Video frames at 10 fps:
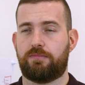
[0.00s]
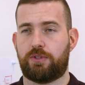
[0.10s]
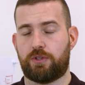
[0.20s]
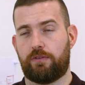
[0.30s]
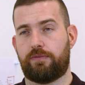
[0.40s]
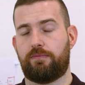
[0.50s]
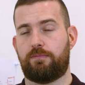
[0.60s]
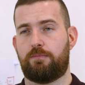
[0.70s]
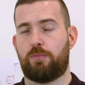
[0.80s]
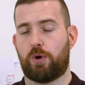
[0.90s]
sort of
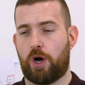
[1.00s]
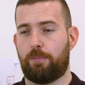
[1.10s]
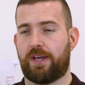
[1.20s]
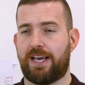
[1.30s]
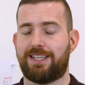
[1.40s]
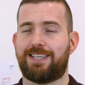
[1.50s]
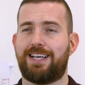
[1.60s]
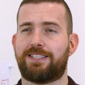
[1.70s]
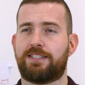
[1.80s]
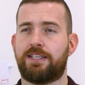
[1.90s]
more complicated
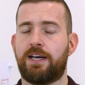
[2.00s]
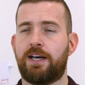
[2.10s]
tasks.